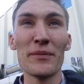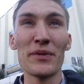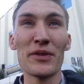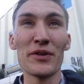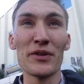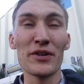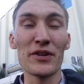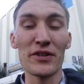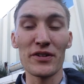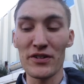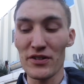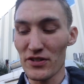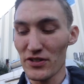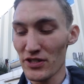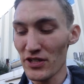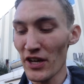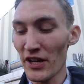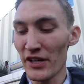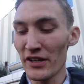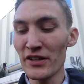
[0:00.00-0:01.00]
their
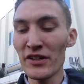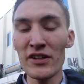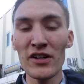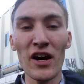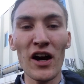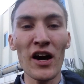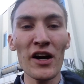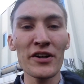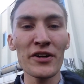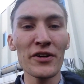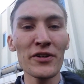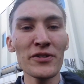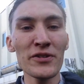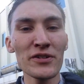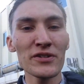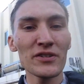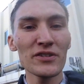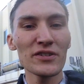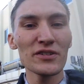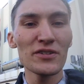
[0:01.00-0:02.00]
son, Otto,
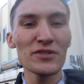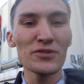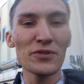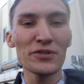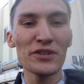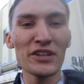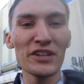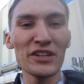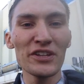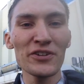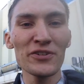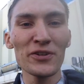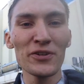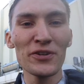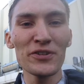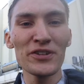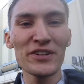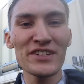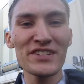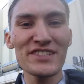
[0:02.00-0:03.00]
who's only 1 year
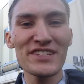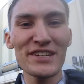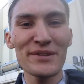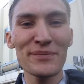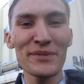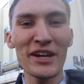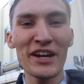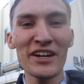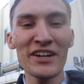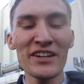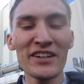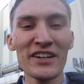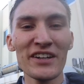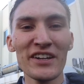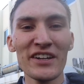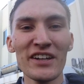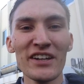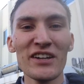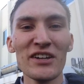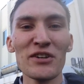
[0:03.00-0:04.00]
old, you can see him there,
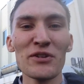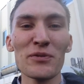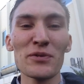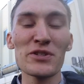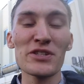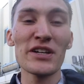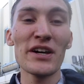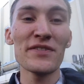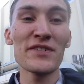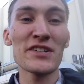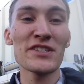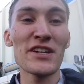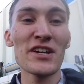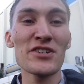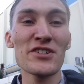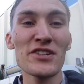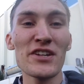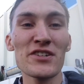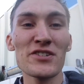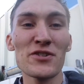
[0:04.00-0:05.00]
was left
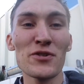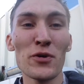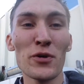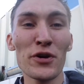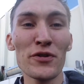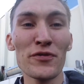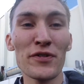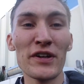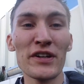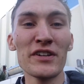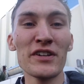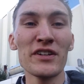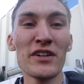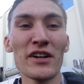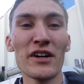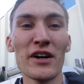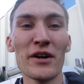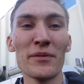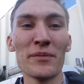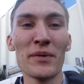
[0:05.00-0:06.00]
essentially as an orphan
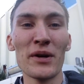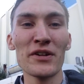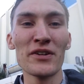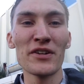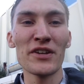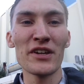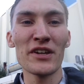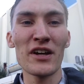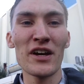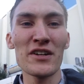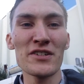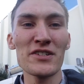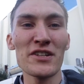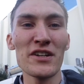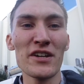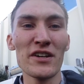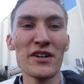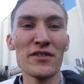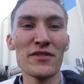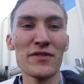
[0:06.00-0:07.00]
under the
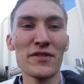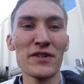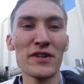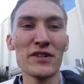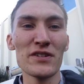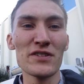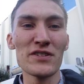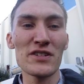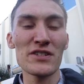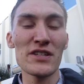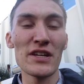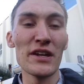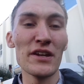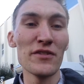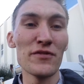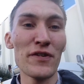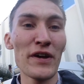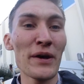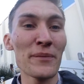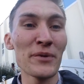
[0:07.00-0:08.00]
custody of his
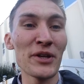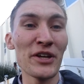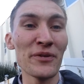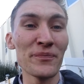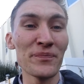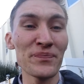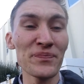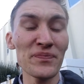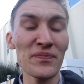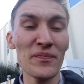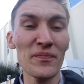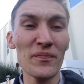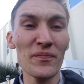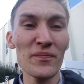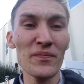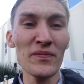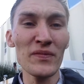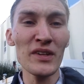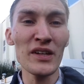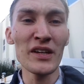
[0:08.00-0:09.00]
extended family.
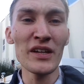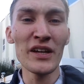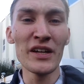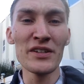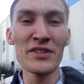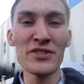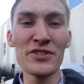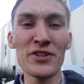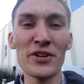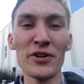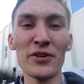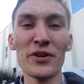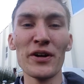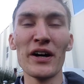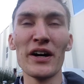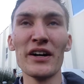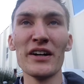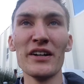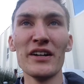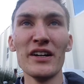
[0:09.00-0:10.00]
And
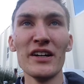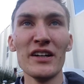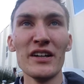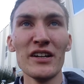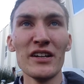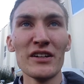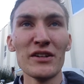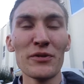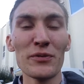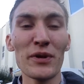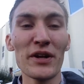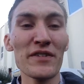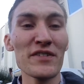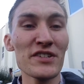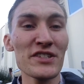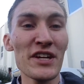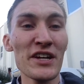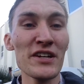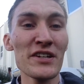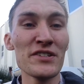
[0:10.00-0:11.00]
so what I've
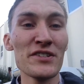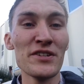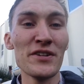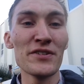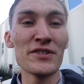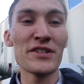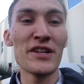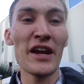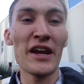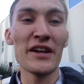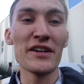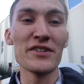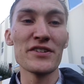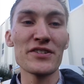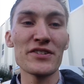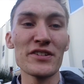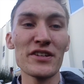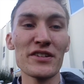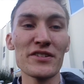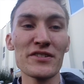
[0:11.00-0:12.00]
decided to do today
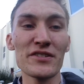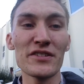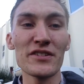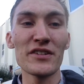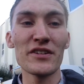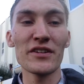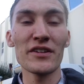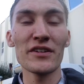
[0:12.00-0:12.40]
is